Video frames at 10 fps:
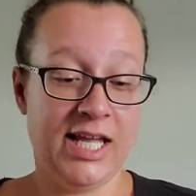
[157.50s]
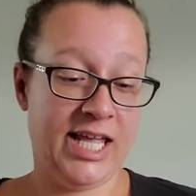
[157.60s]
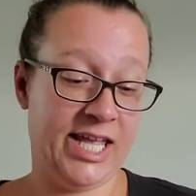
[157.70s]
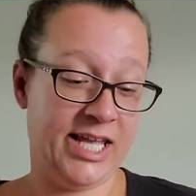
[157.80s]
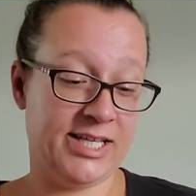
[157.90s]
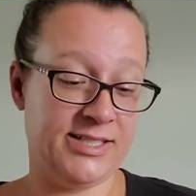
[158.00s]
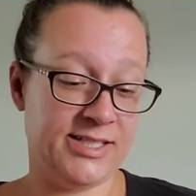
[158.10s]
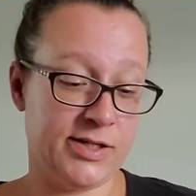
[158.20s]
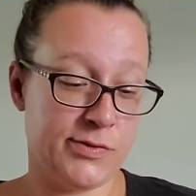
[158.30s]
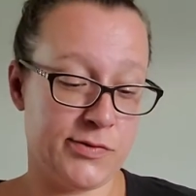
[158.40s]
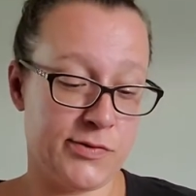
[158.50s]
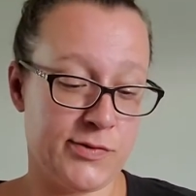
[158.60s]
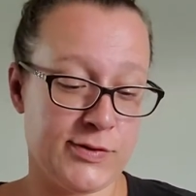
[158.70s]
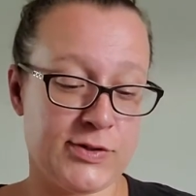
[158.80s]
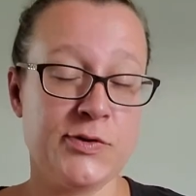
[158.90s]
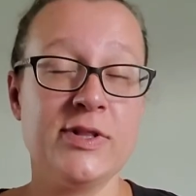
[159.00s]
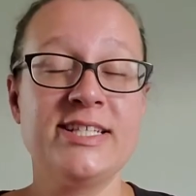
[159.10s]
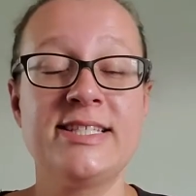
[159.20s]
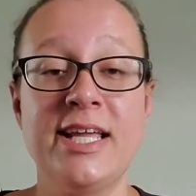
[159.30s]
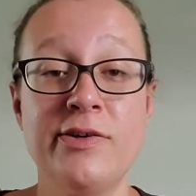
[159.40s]
And so
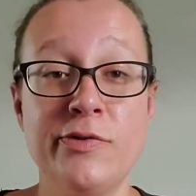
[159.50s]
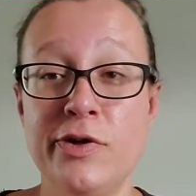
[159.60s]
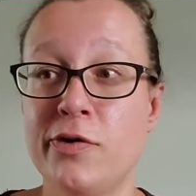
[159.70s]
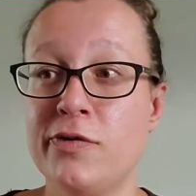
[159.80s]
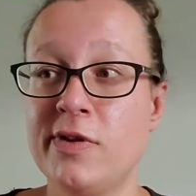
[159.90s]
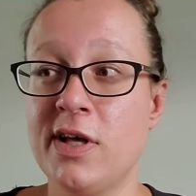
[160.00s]
let's say, you know,